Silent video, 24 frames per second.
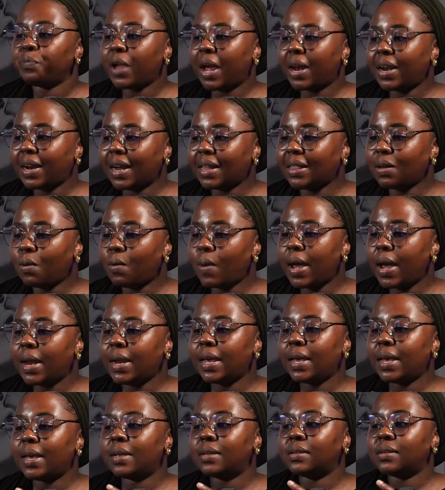Another one
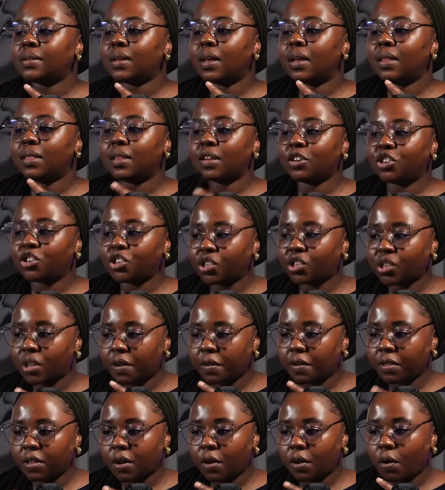is
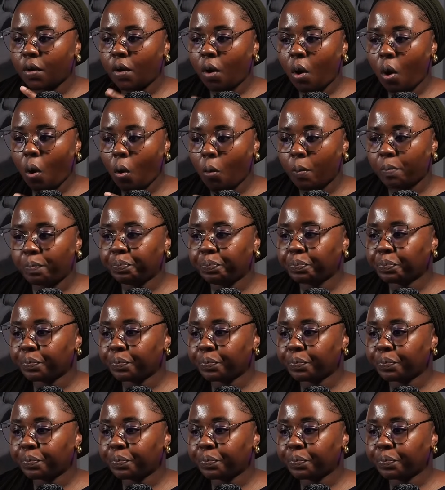the home.